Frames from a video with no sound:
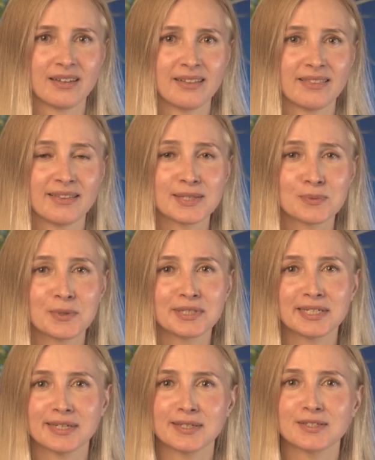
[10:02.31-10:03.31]
This
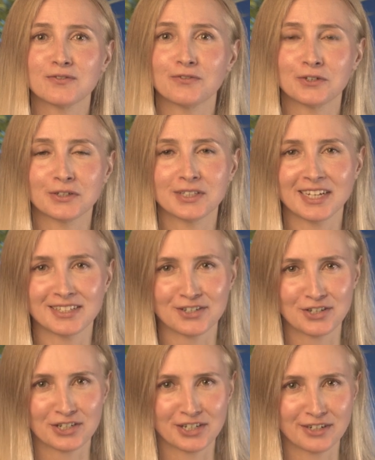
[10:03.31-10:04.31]
one is third
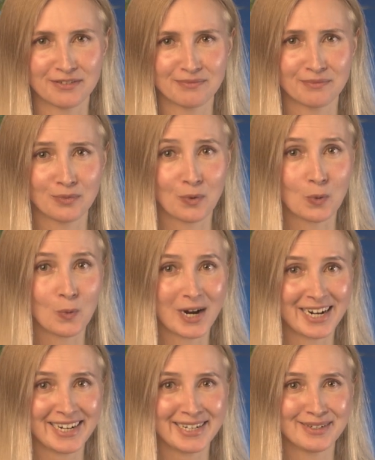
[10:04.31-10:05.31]
conditional.
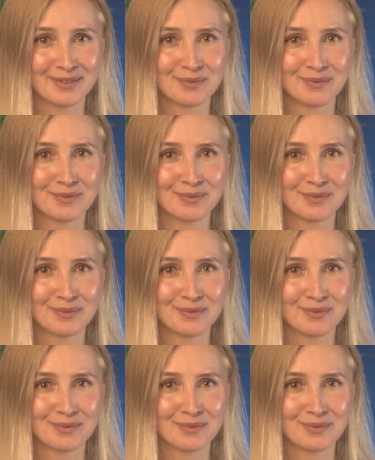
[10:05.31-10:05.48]
Why?